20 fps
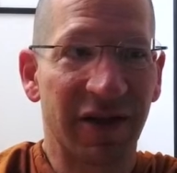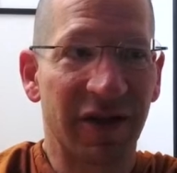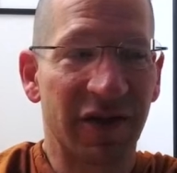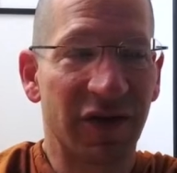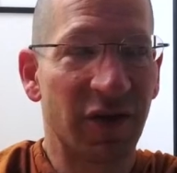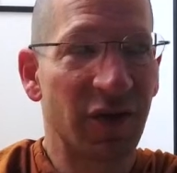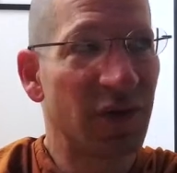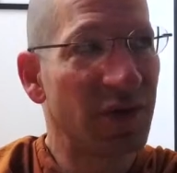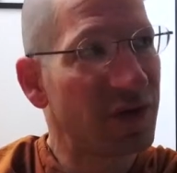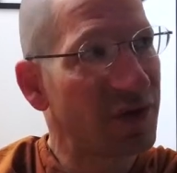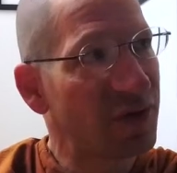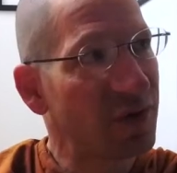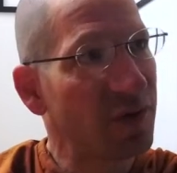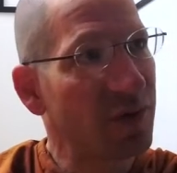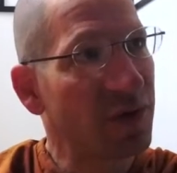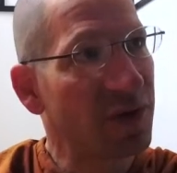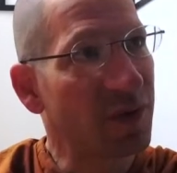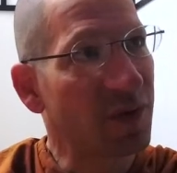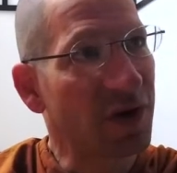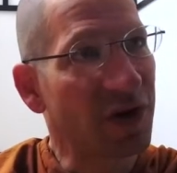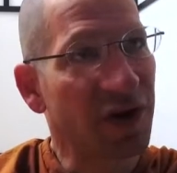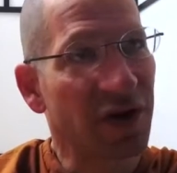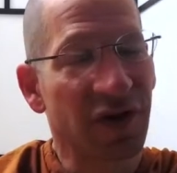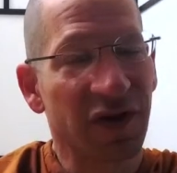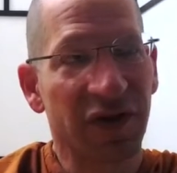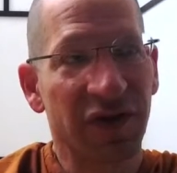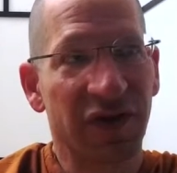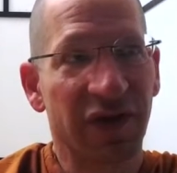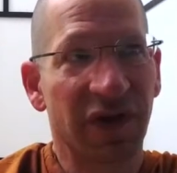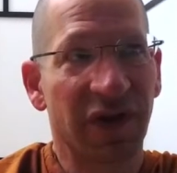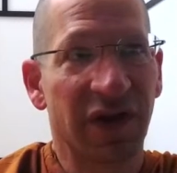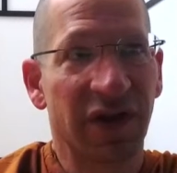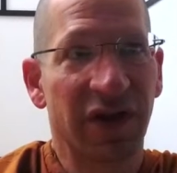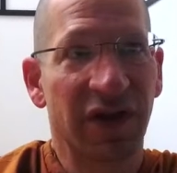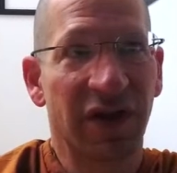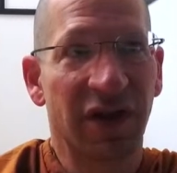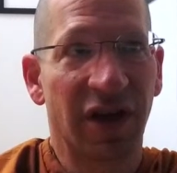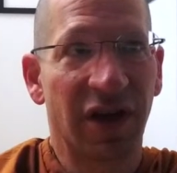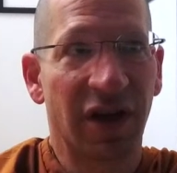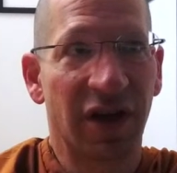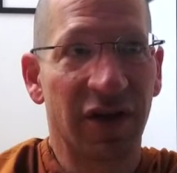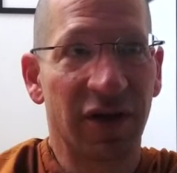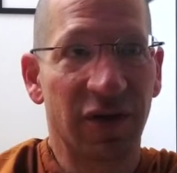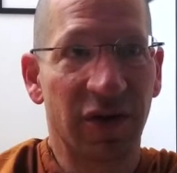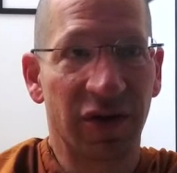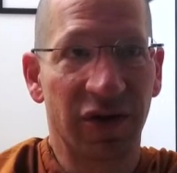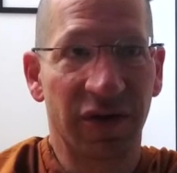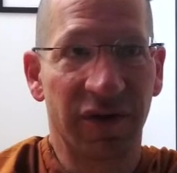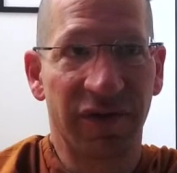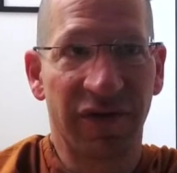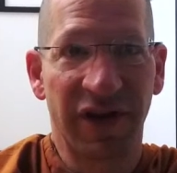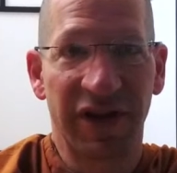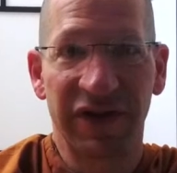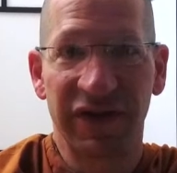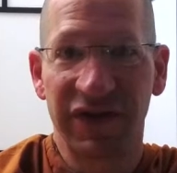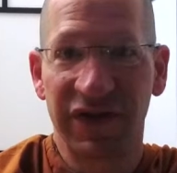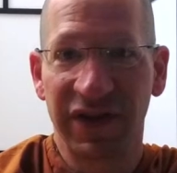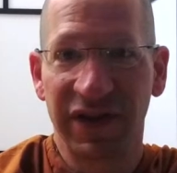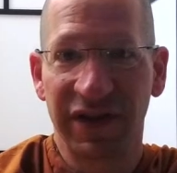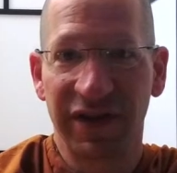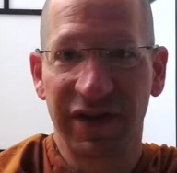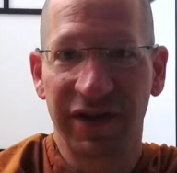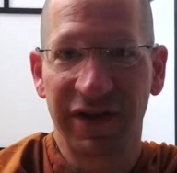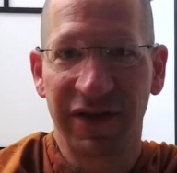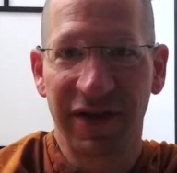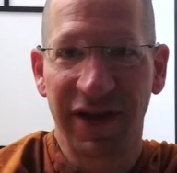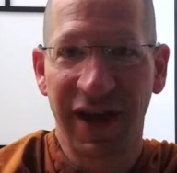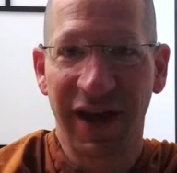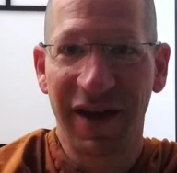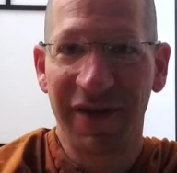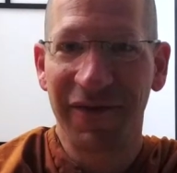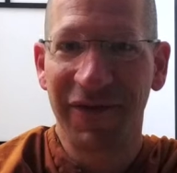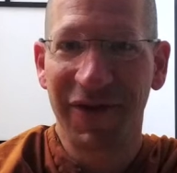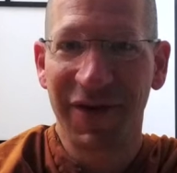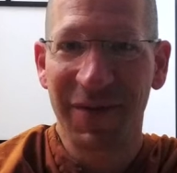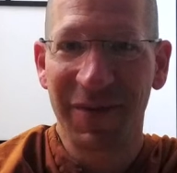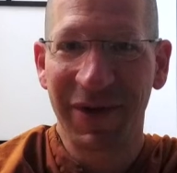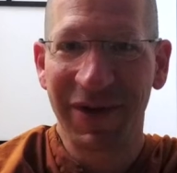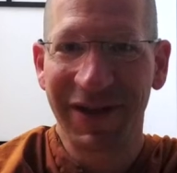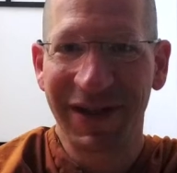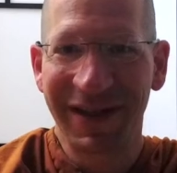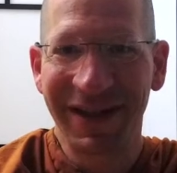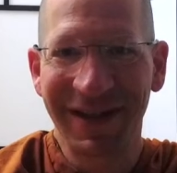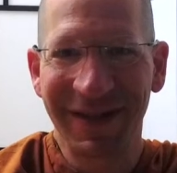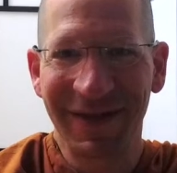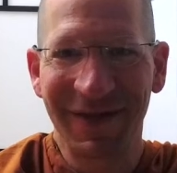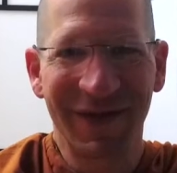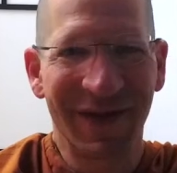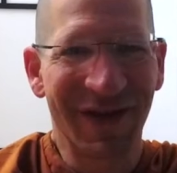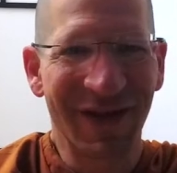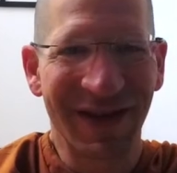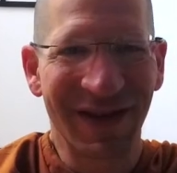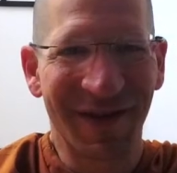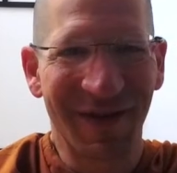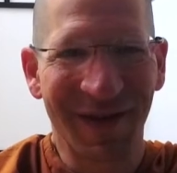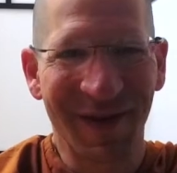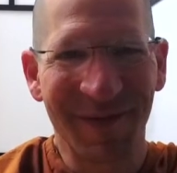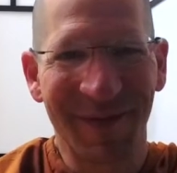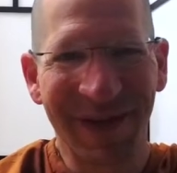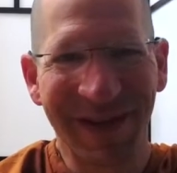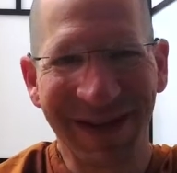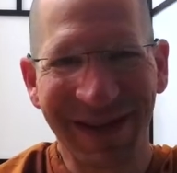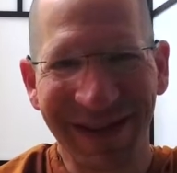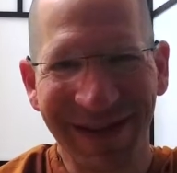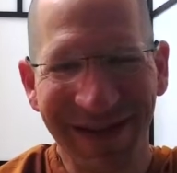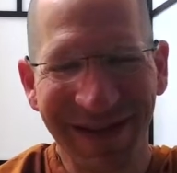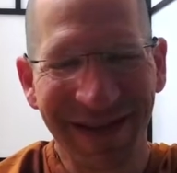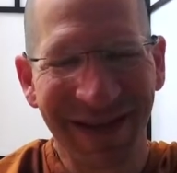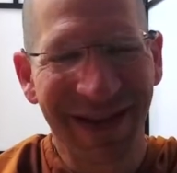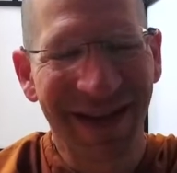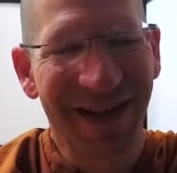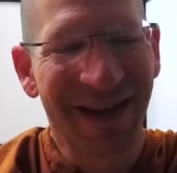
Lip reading: two woodworkers who are good friends, and they had very different opinions.